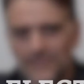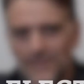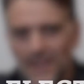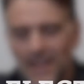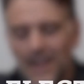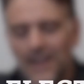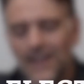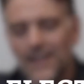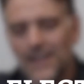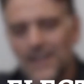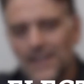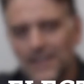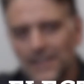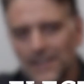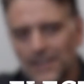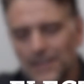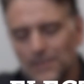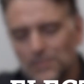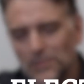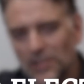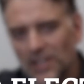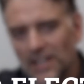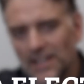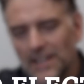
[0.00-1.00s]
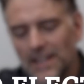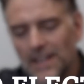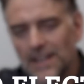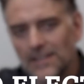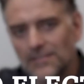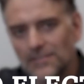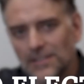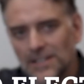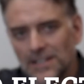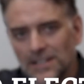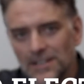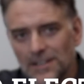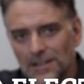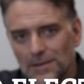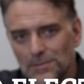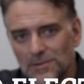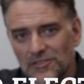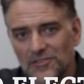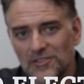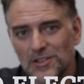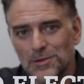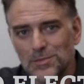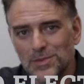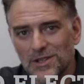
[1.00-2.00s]
Hi, I'm Greg Henry. I'm the
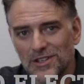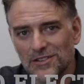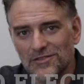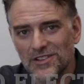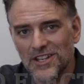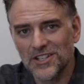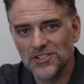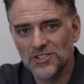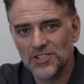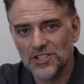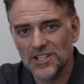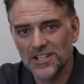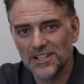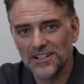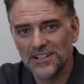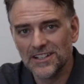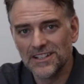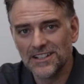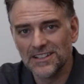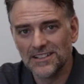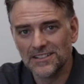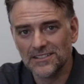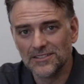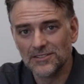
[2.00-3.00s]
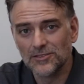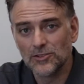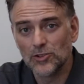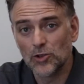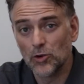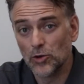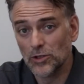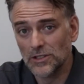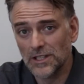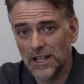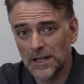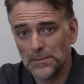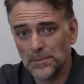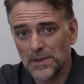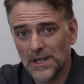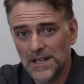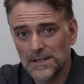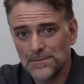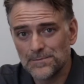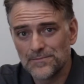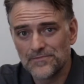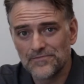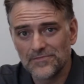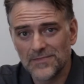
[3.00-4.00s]
VP of Engineering at Core Line
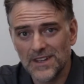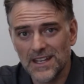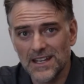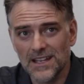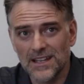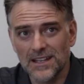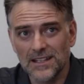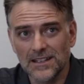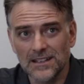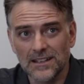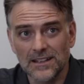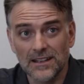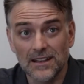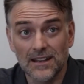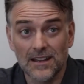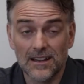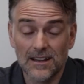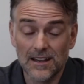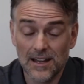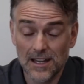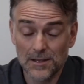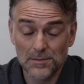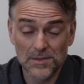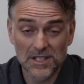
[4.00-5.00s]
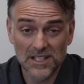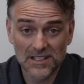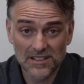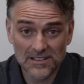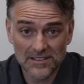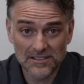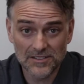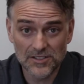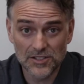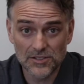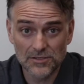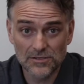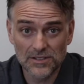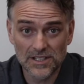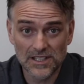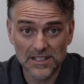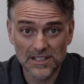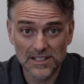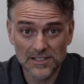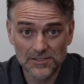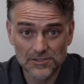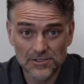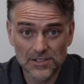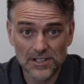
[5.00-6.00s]
Pipe, and I'm here to do
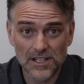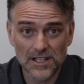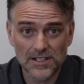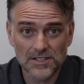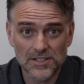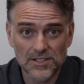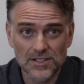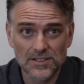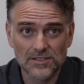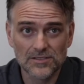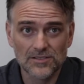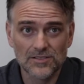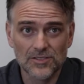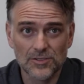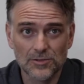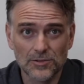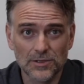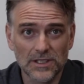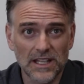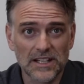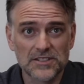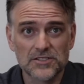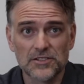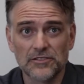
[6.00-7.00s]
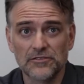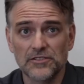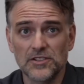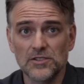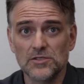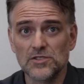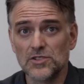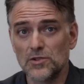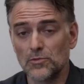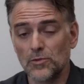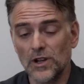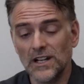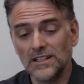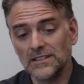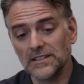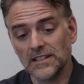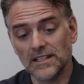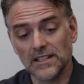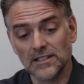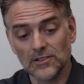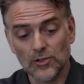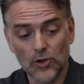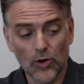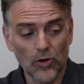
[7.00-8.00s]
the introduction to electrofusion
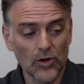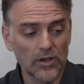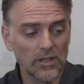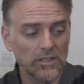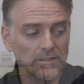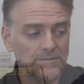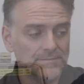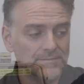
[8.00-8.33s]
welding at Core.